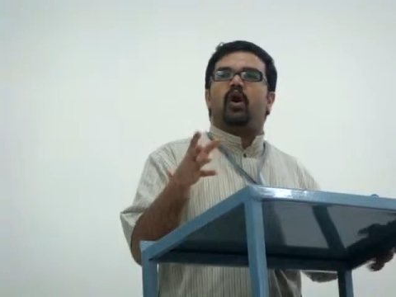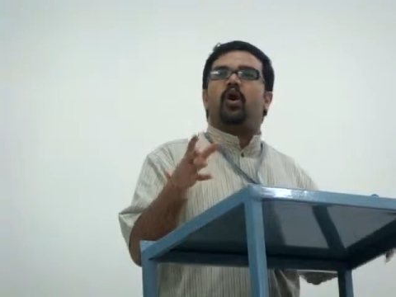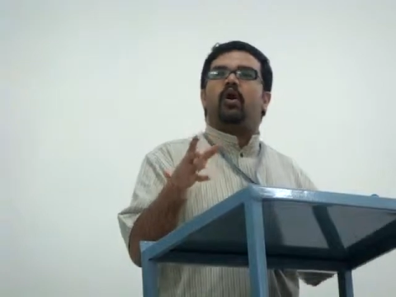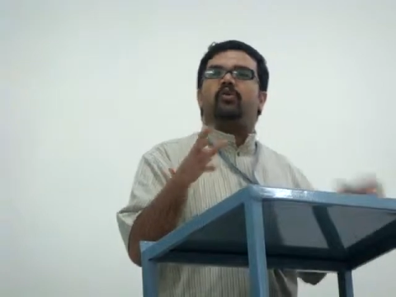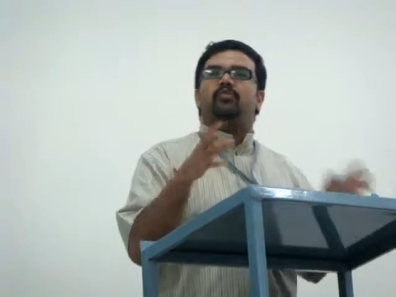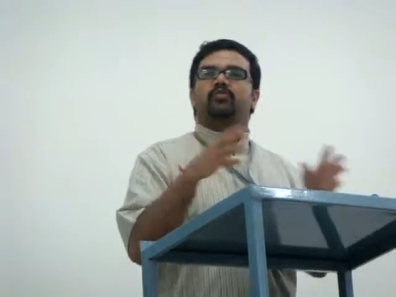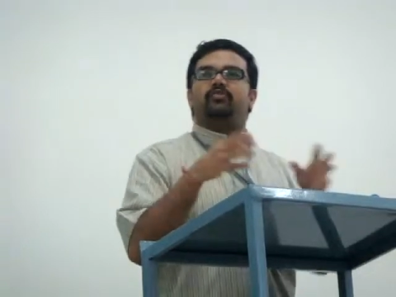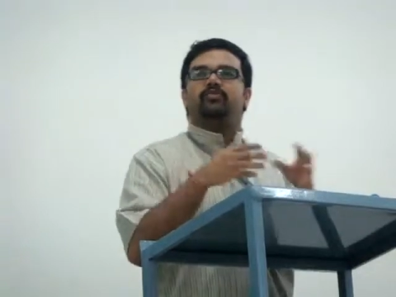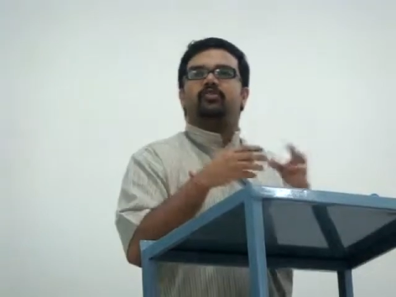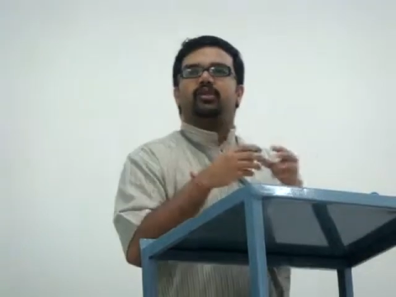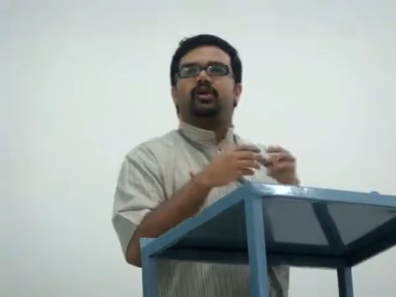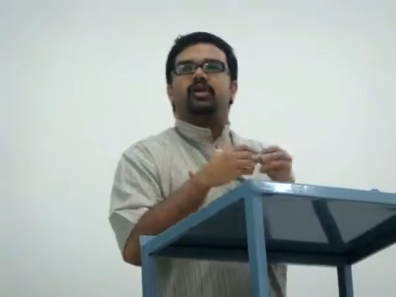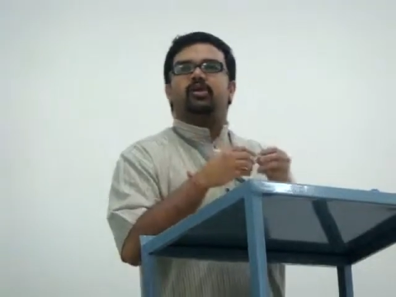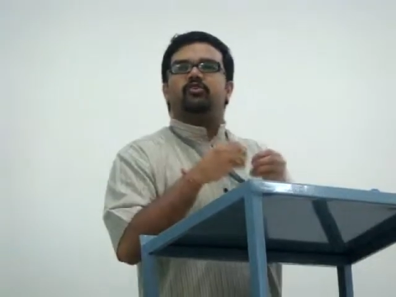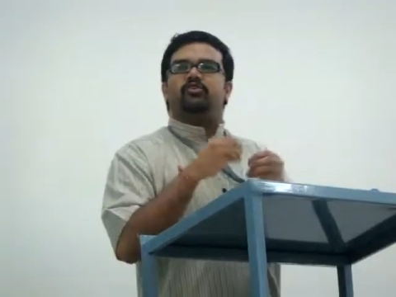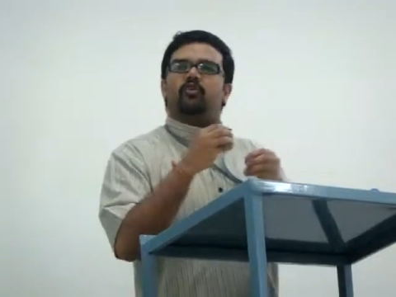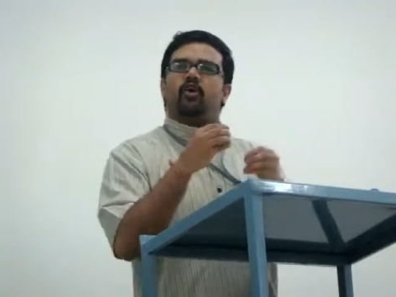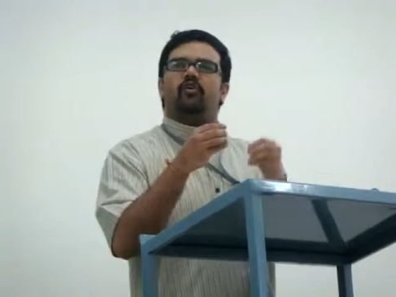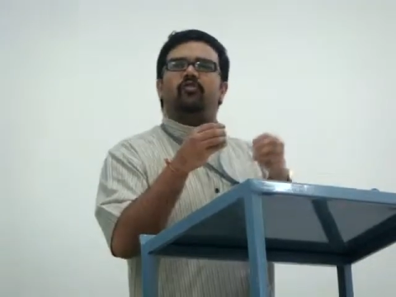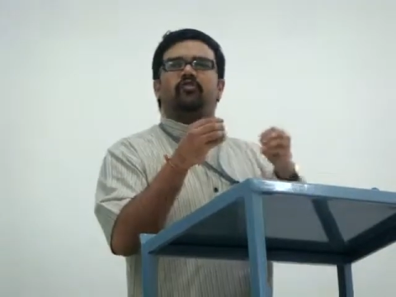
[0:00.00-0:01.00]
of
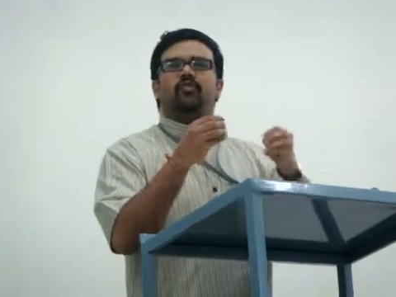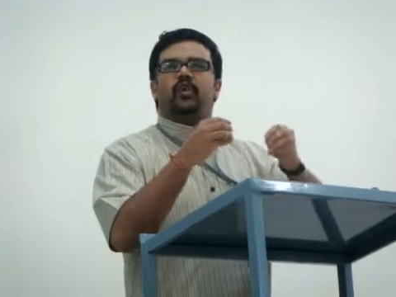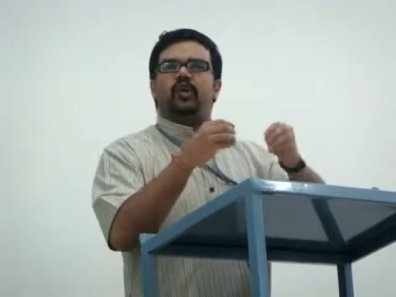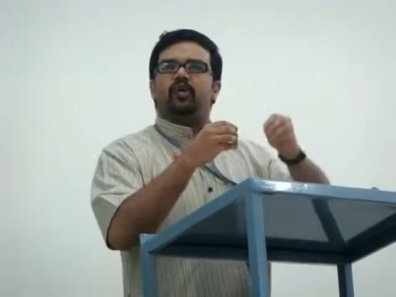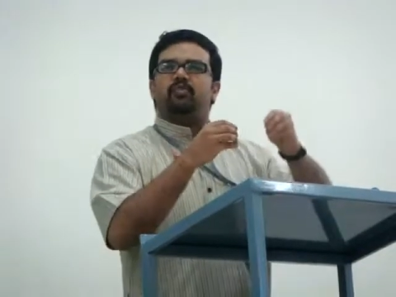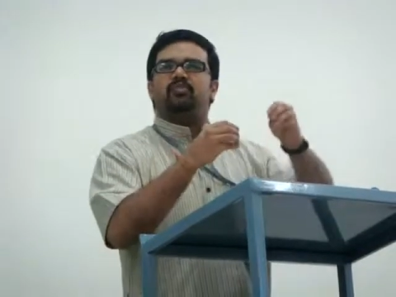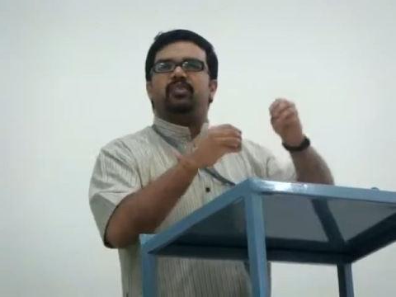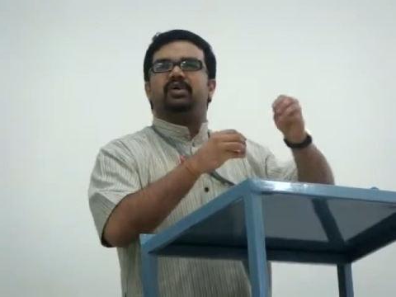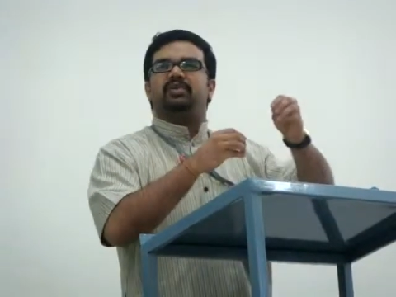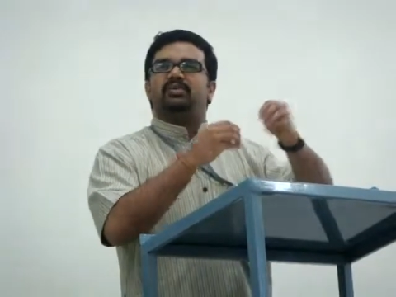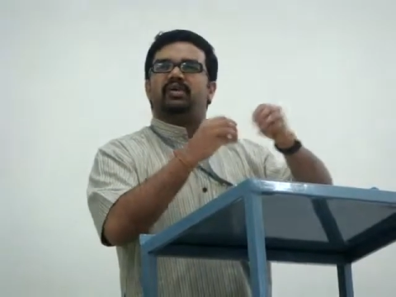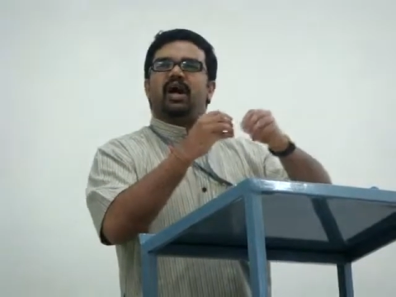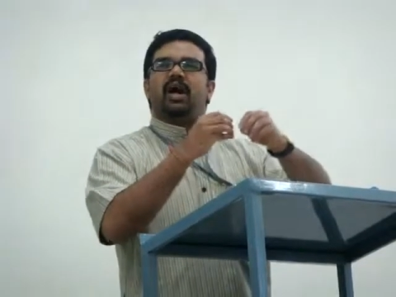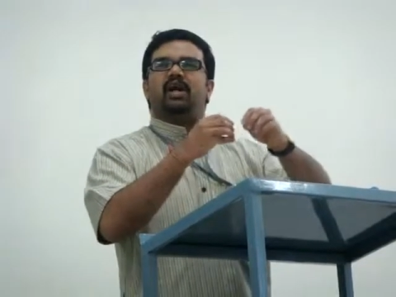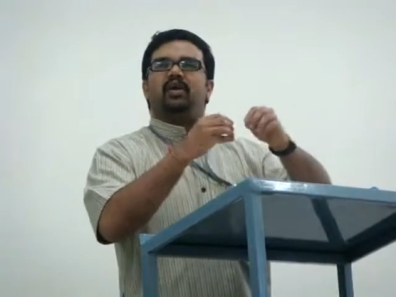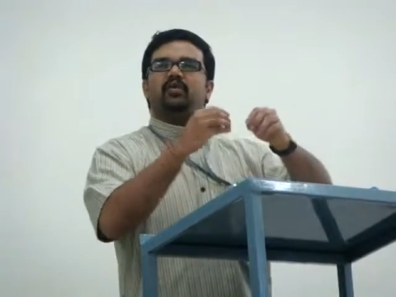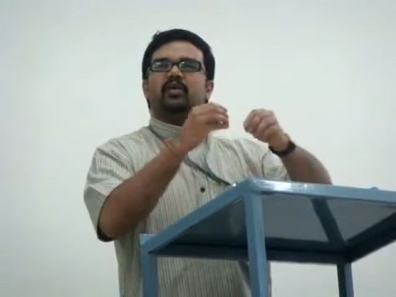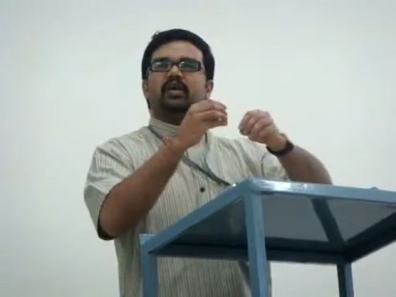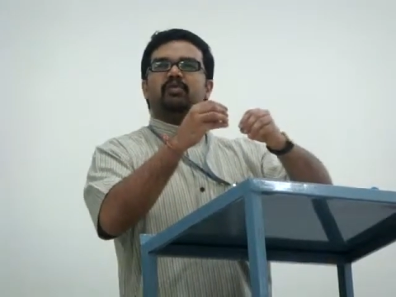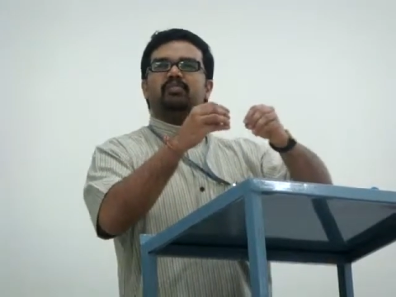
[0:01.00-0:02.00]
software plus
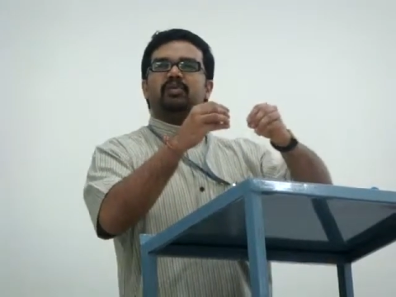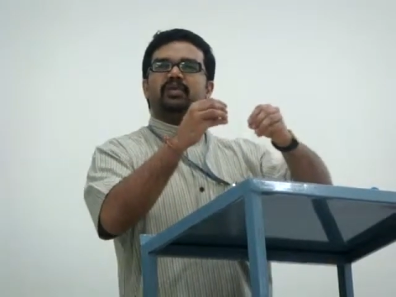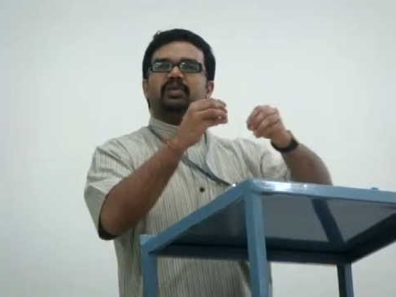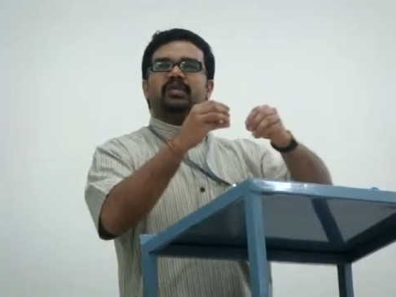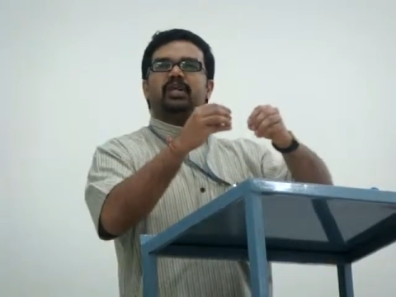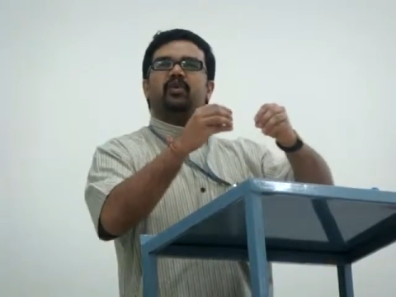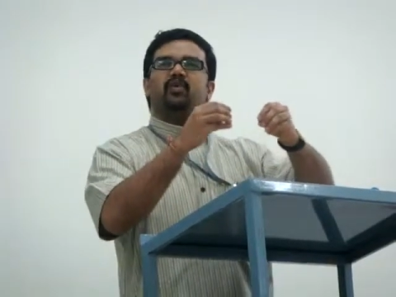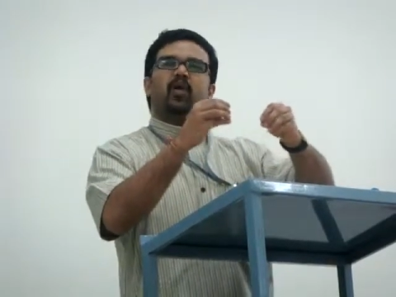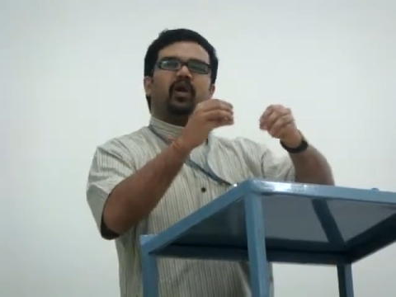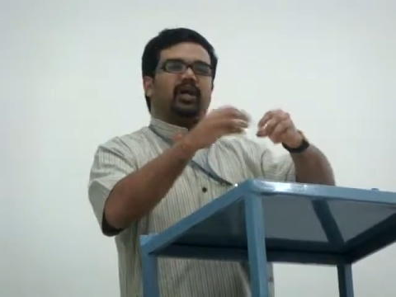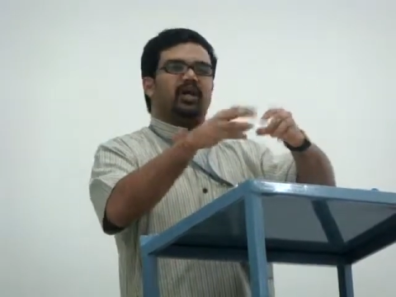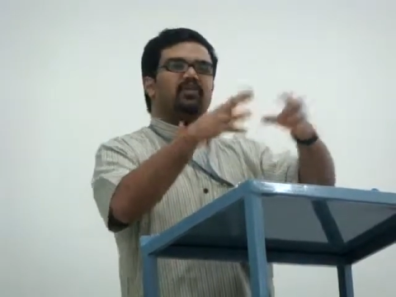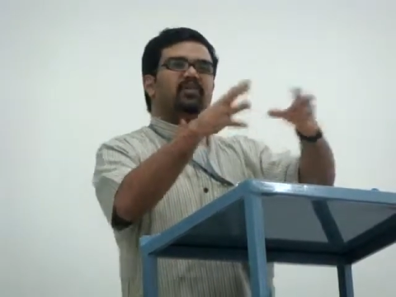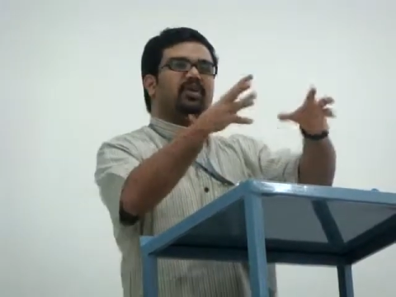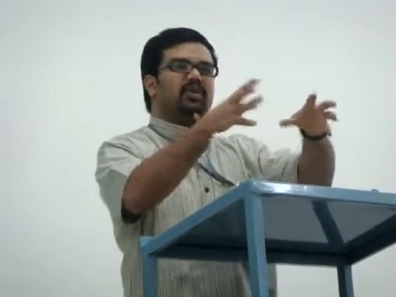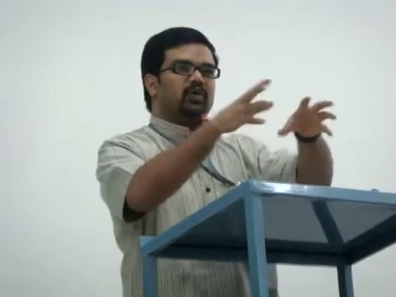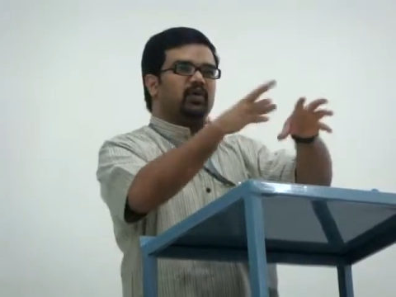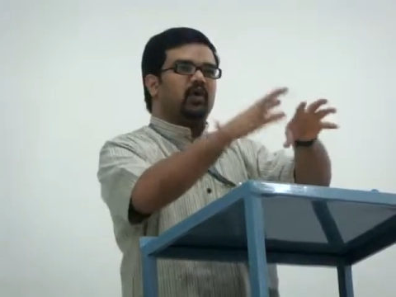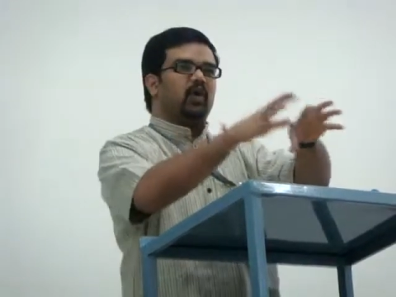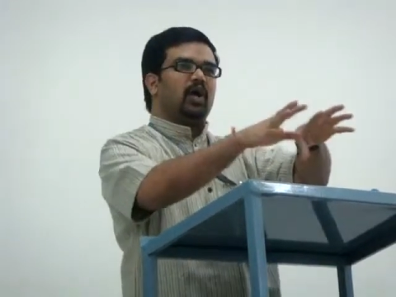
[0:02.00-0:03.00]
hardware plus
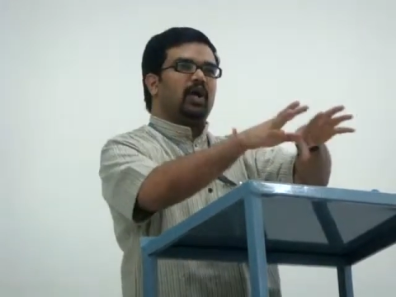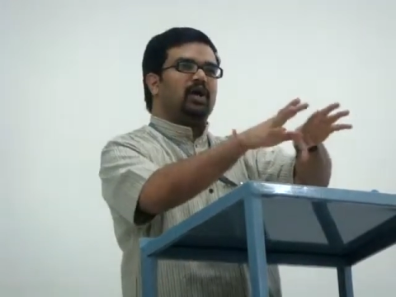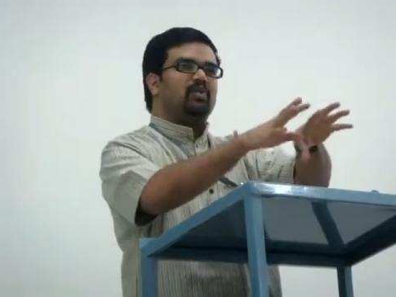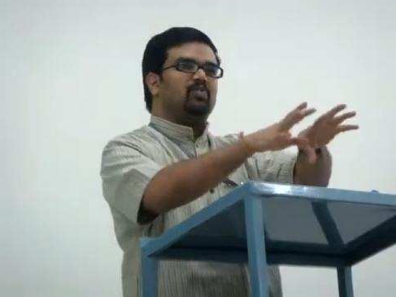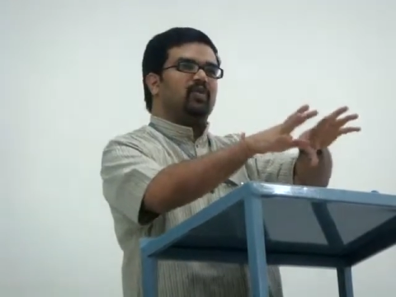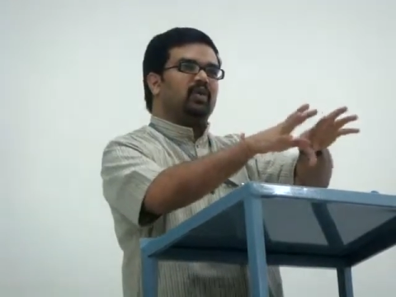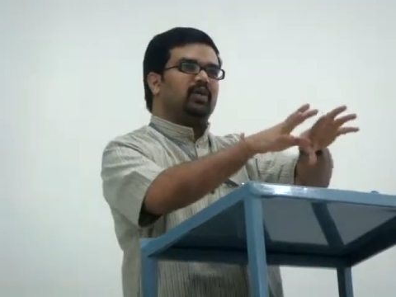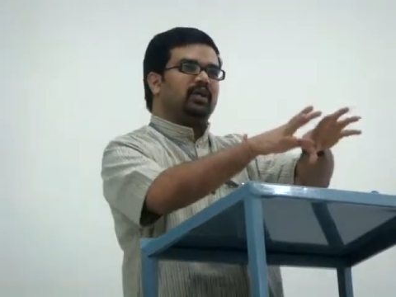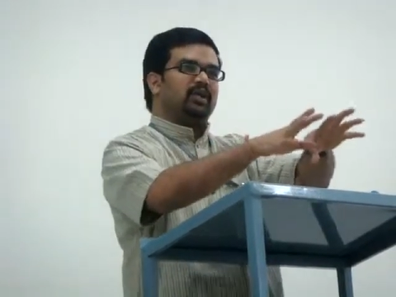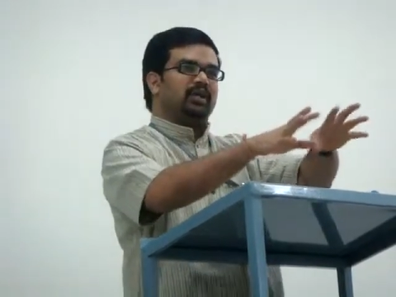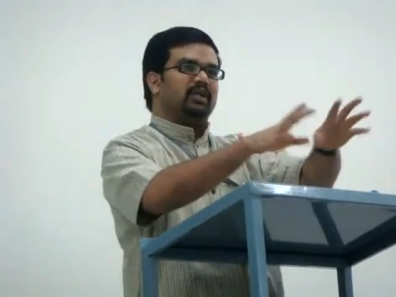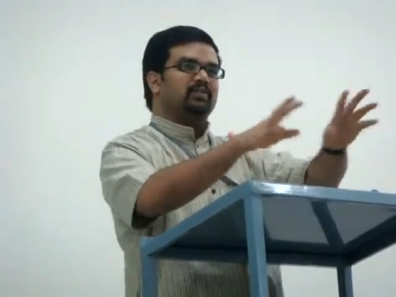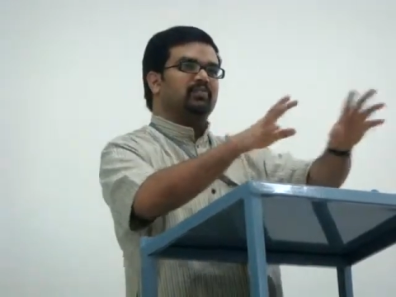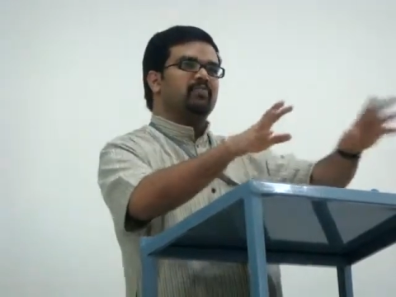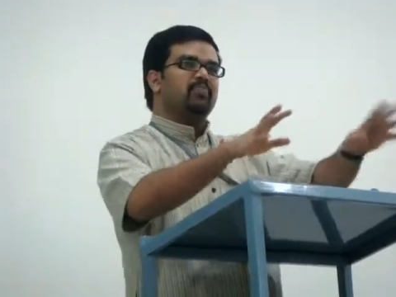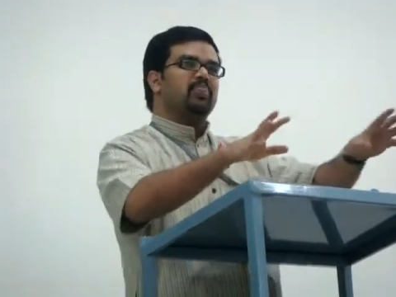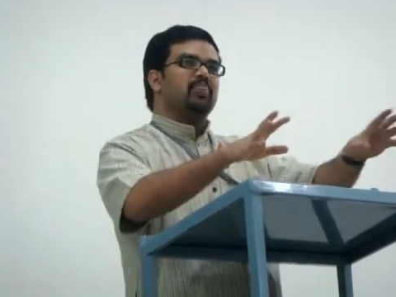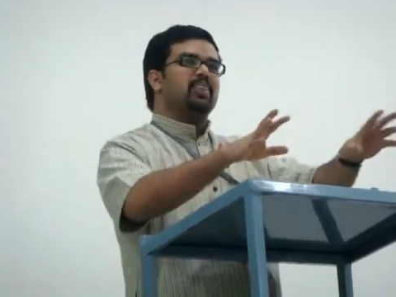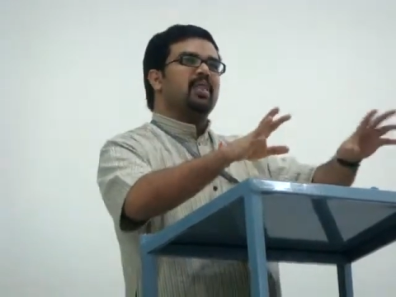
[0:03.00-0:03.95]
whatever you talk about it,